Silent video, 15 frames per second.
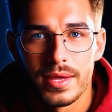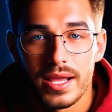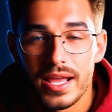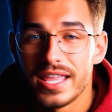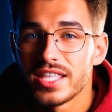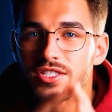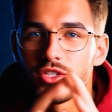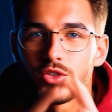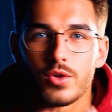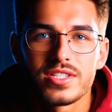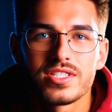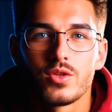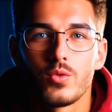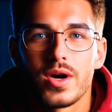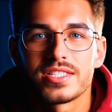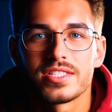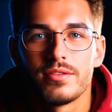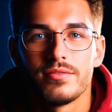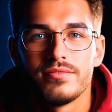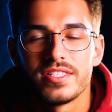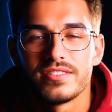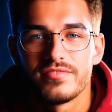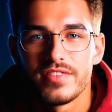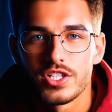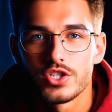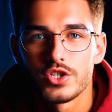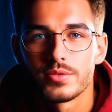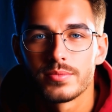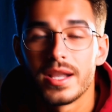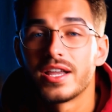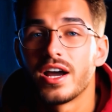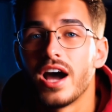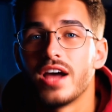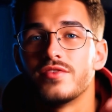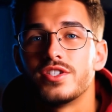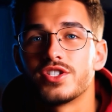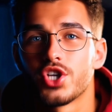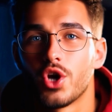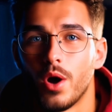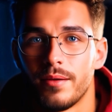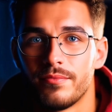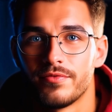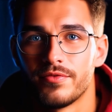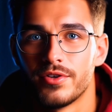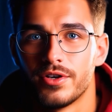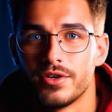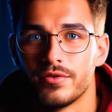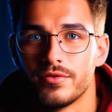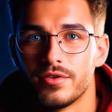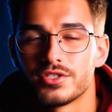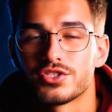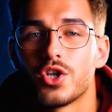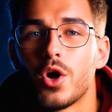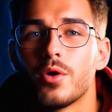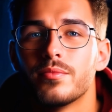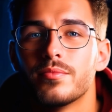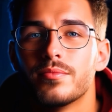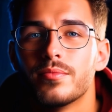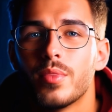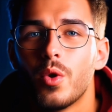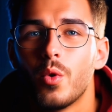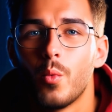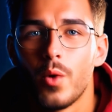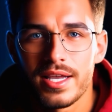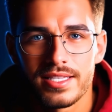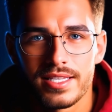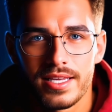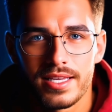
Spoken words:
it's the reason why some of these features might not even show up for you. So, what is it?